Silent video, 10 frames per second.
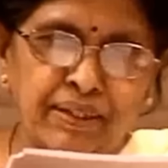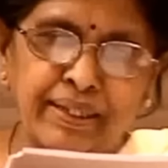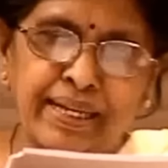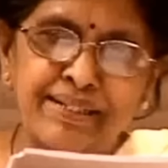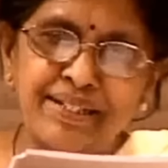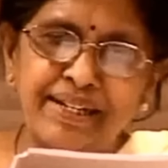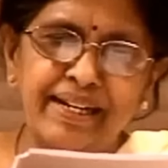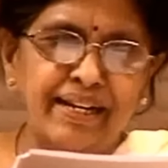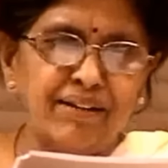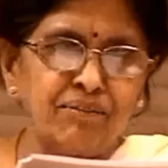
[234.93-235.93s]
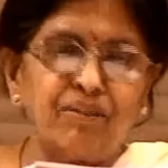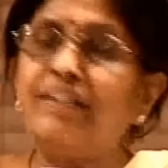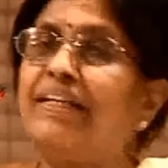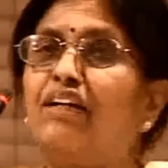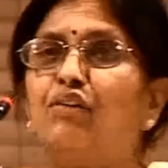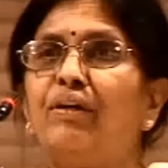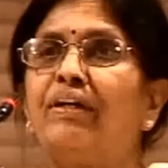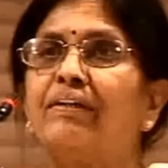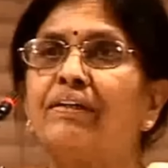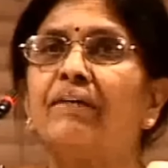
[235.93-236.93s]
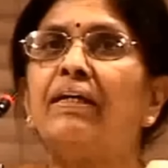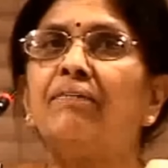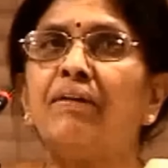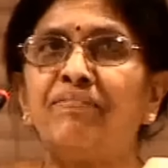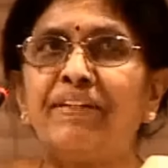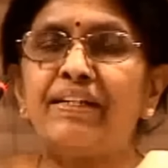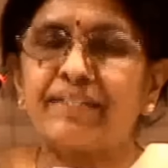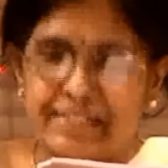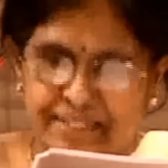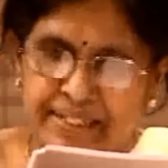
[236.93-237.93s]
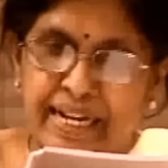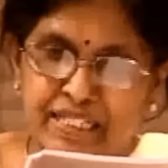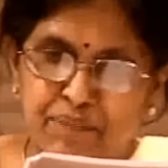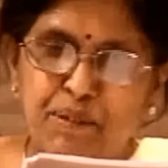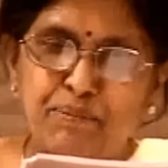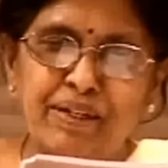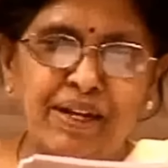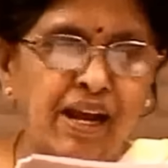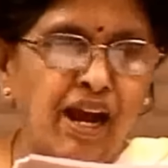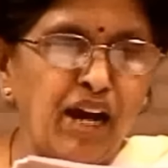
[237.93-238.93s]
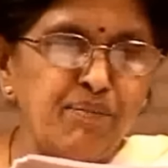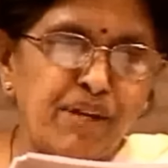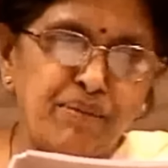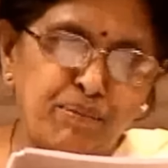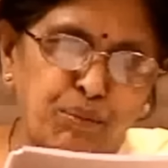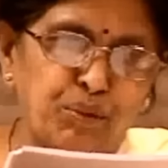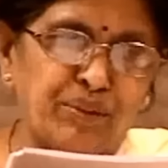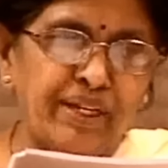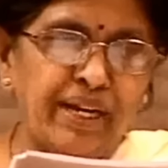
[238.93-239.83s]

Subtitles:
Culturally, what they are doing, if it is culturally acceptable, or maybe both,